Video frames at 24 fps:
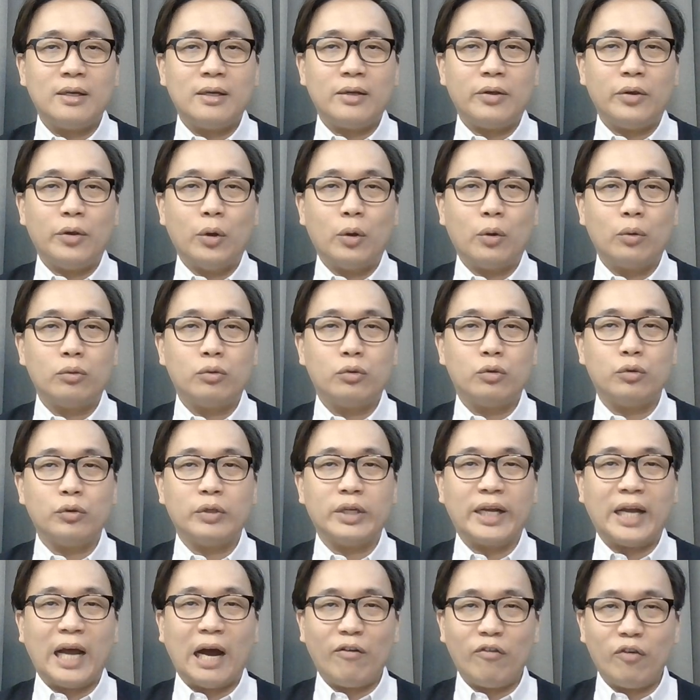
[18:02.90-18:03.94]
to the
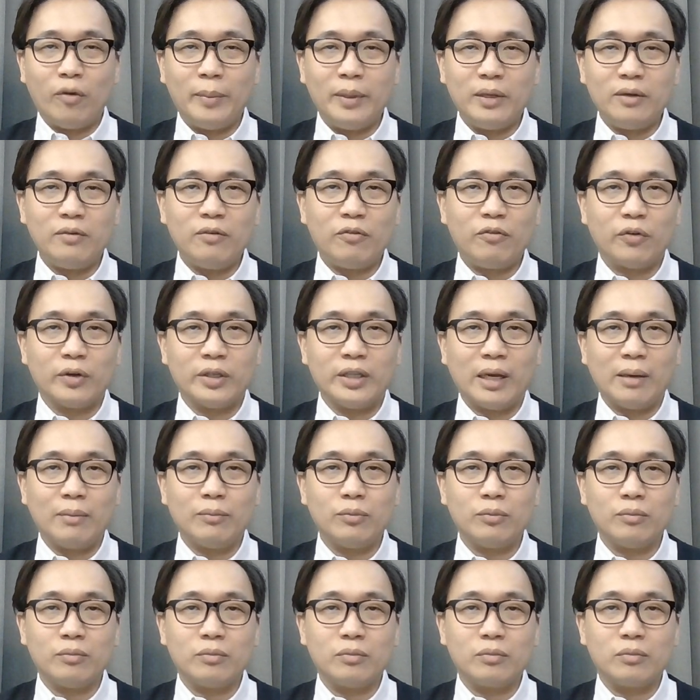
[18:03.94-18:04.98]
government for
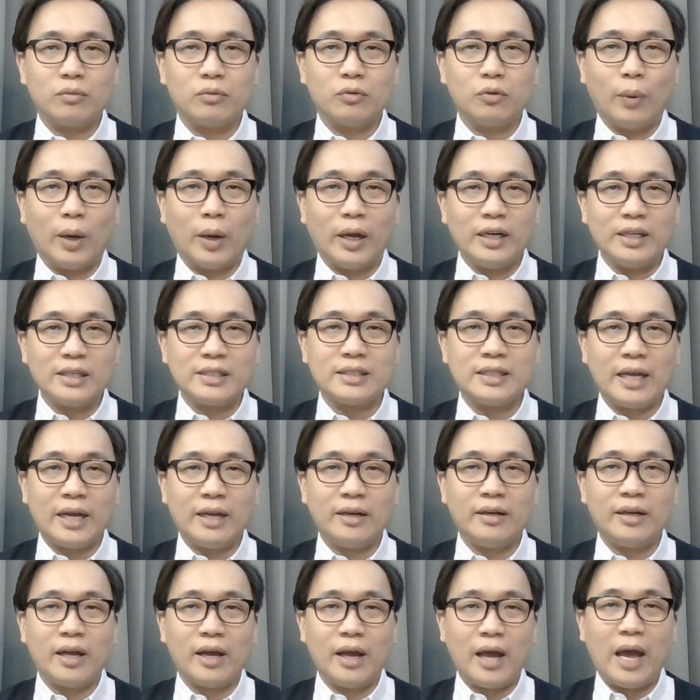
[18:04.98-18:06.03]
them to
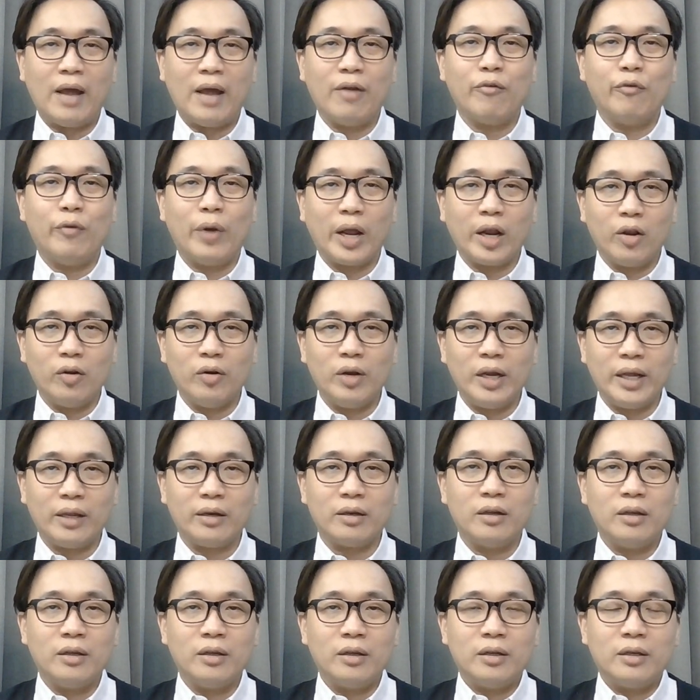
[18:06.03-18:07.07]
understand and
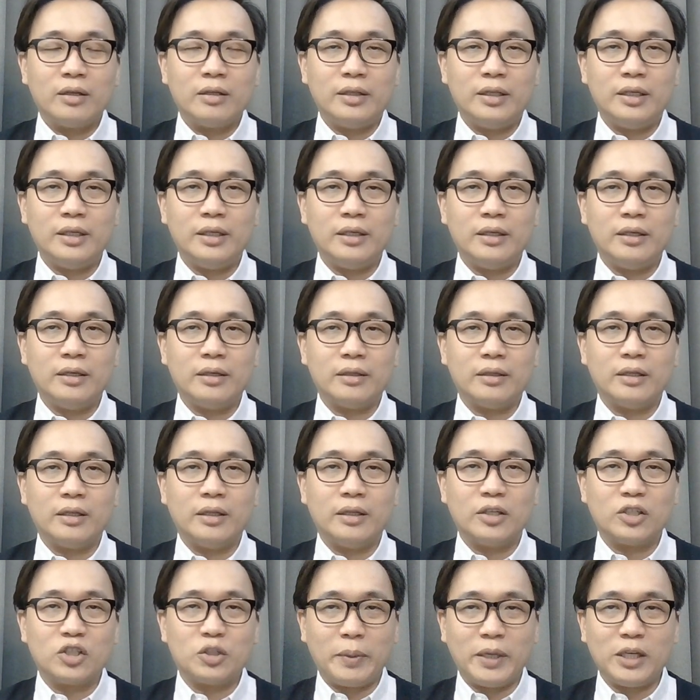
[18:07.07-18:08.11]
regulate
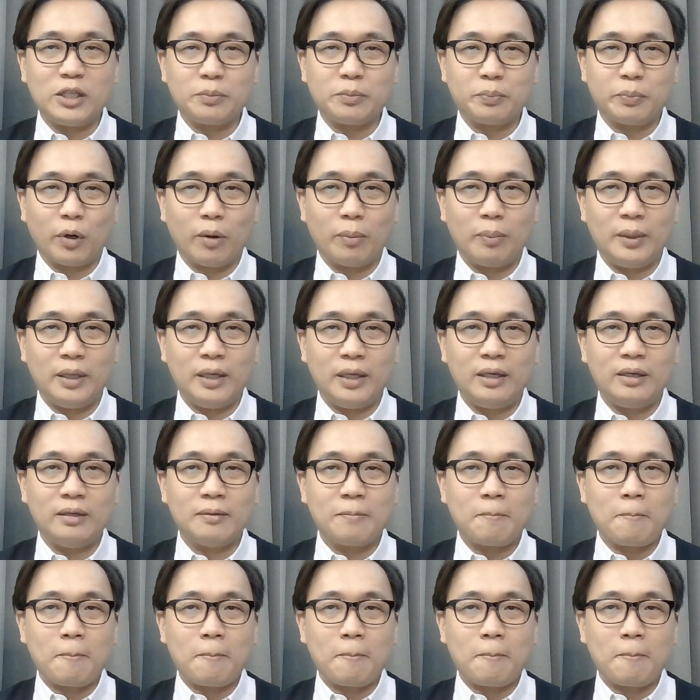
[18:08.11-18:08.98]
the space properly,